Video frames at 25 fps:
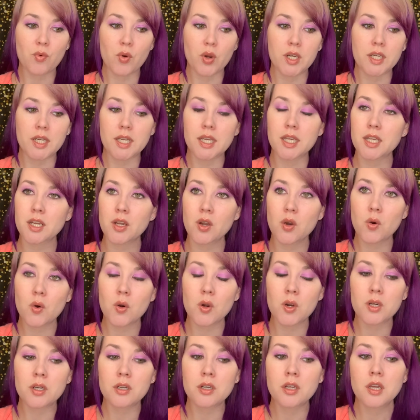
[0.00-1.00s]
and
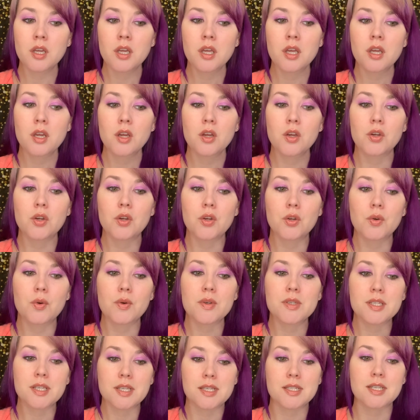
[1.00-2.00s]
Kinghorn,
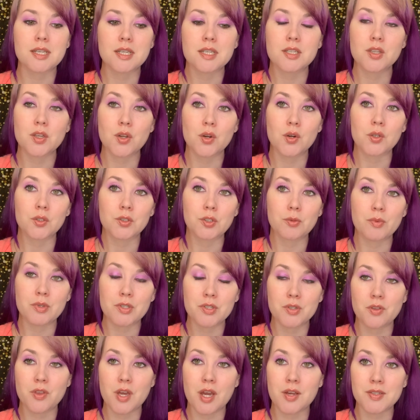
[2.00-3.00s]
who succeeded to the earldom in
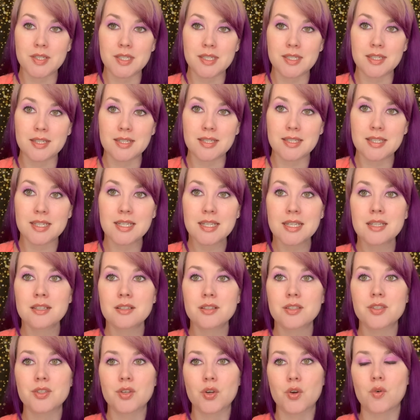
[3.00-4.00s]

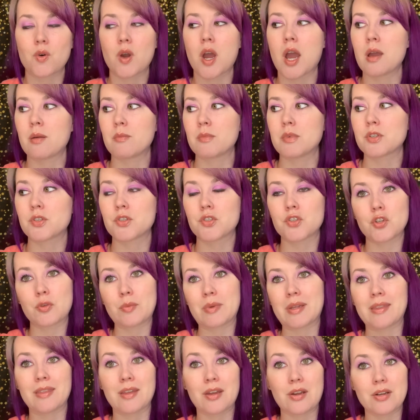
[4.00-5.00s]
2016. So I'm
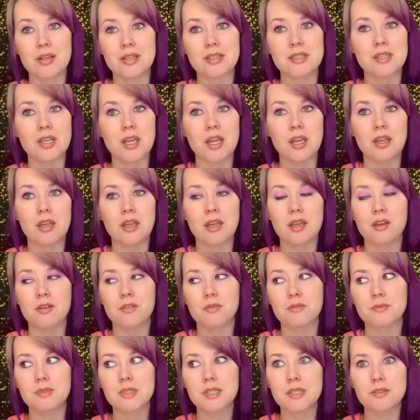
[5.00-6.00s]
assuming there is a
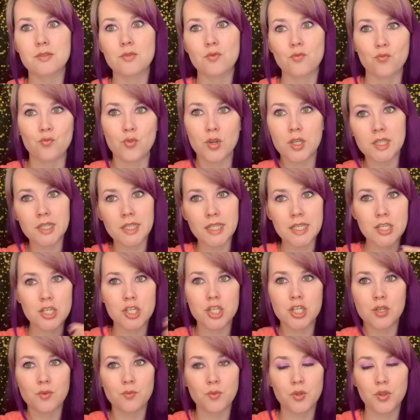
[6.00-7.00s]

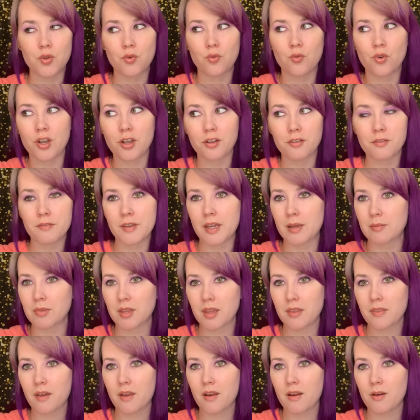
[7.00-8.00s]
relation with the royal
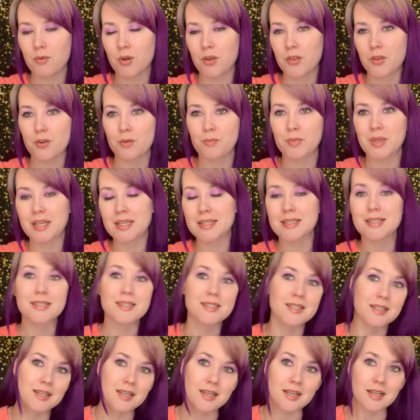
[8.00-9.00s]
family there, whether it be
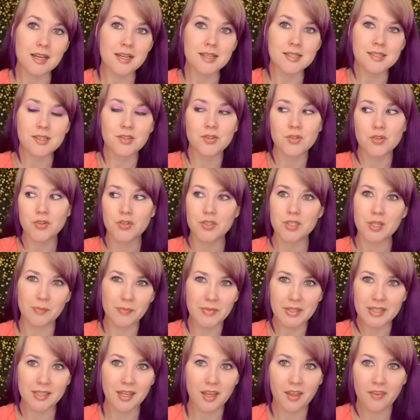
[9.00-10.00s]
a cousin or
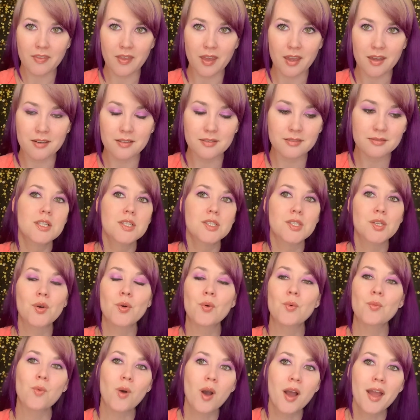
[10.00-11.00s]
something like that.
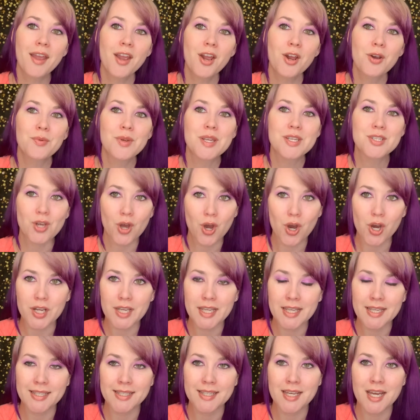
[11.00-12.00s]
So why are we
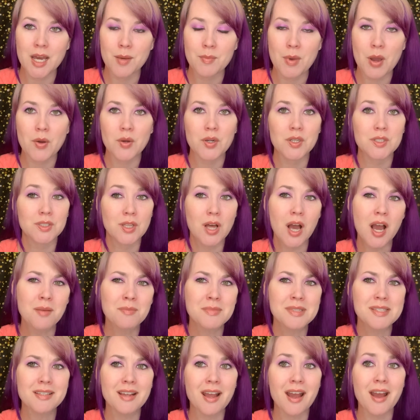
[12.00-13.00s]
talking about
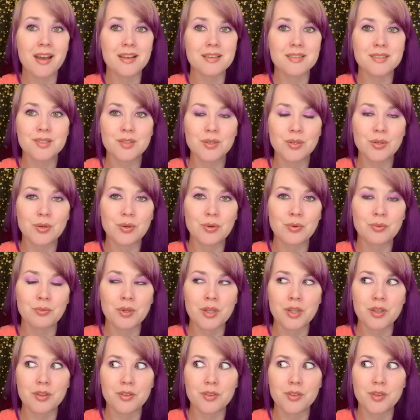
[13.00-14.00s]
Lums Castle
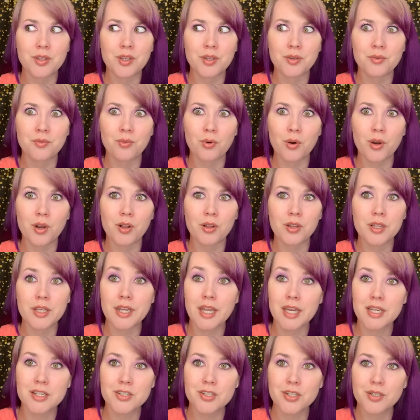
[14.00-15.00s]
with the royal
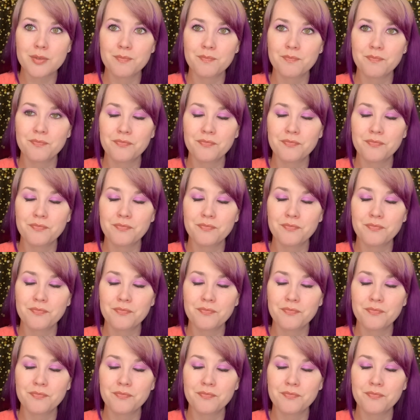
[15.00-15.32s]
connection?